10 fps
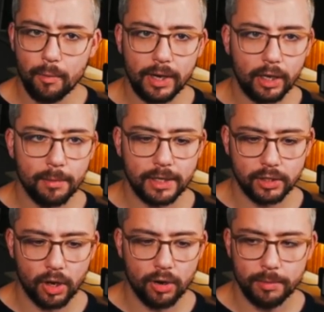when I go back
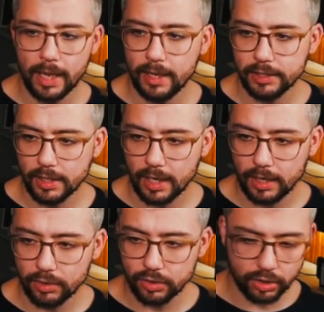to OBS
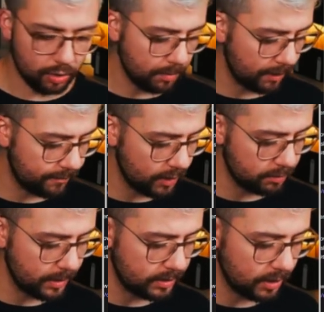and just do my
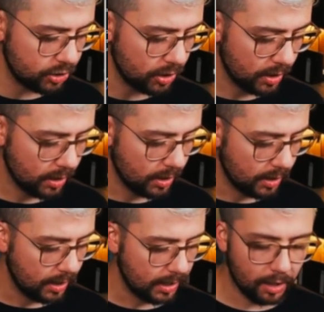first message,
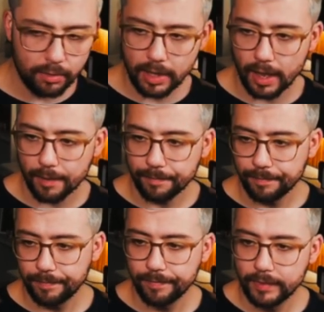hello there,
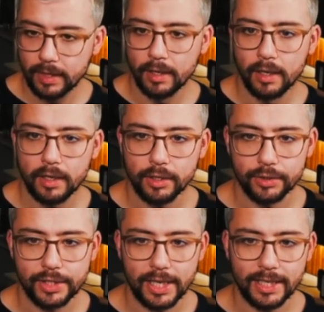you'll
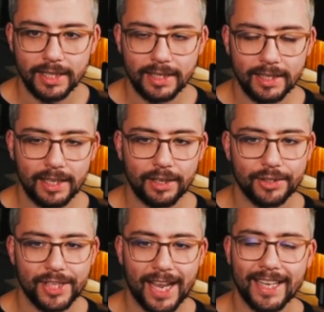see it'll
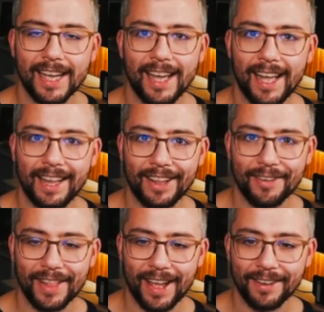say
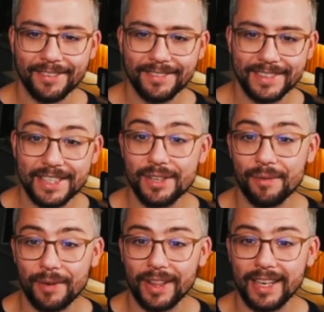hello there, which is
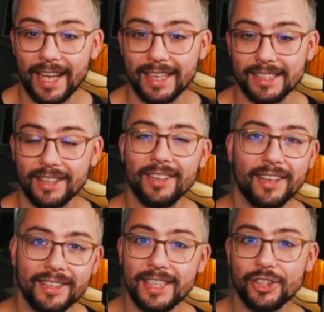a really nice little
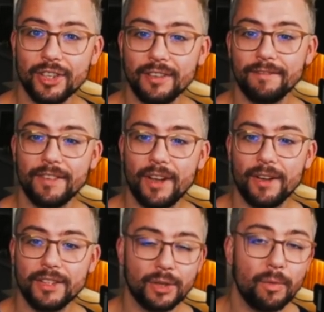addition
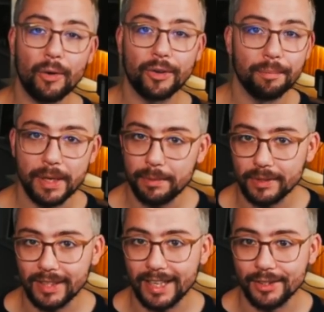for to welcome
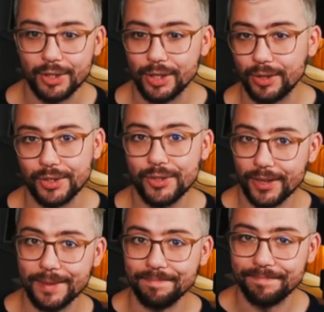people into your
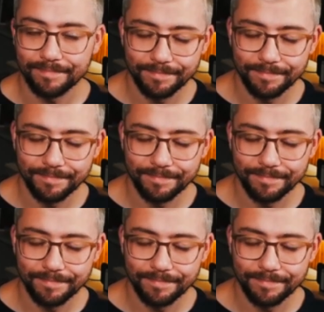stream.